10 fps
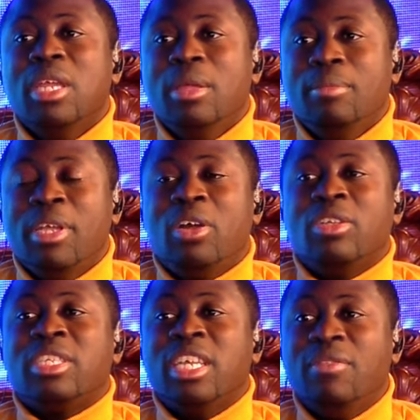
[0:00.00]

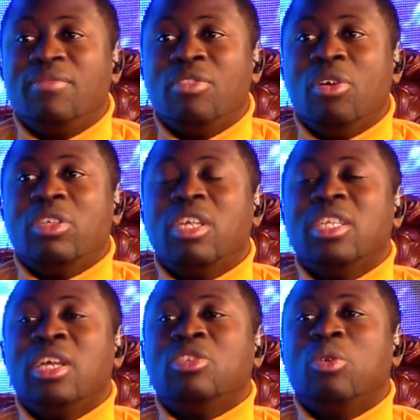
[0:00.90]
Because if not,
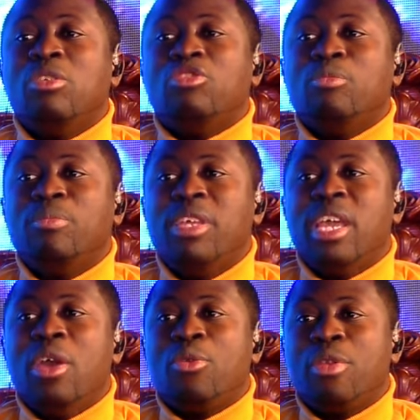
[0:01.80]
there's going to be
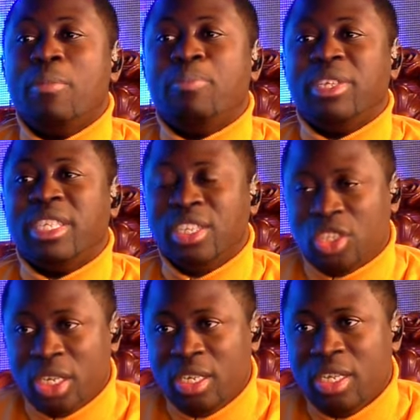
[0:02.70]
a repetition.